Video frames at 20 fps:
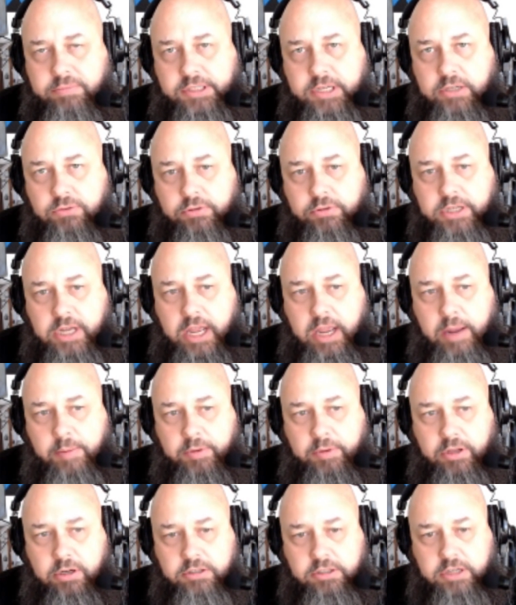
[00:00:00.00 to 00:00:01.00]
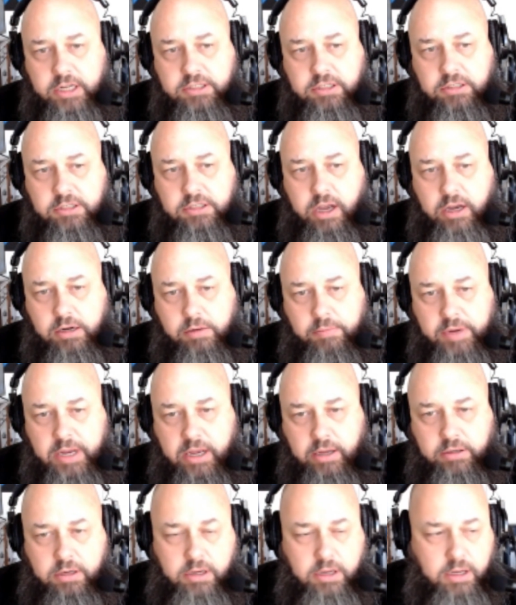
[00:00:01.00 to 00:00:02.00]
Central Time, and there's lots of talk
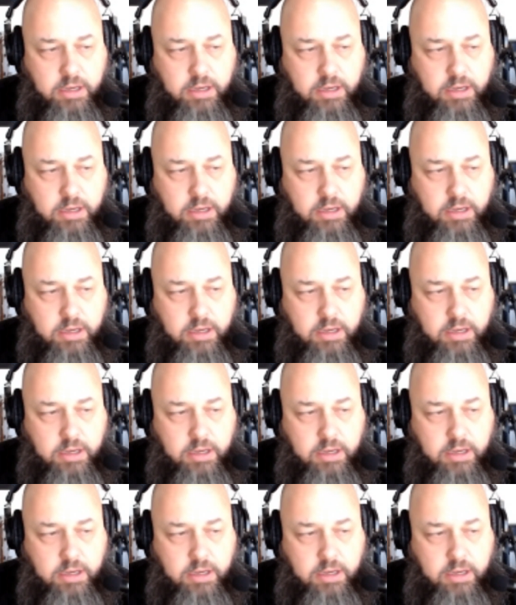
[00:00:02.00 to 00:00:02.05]
about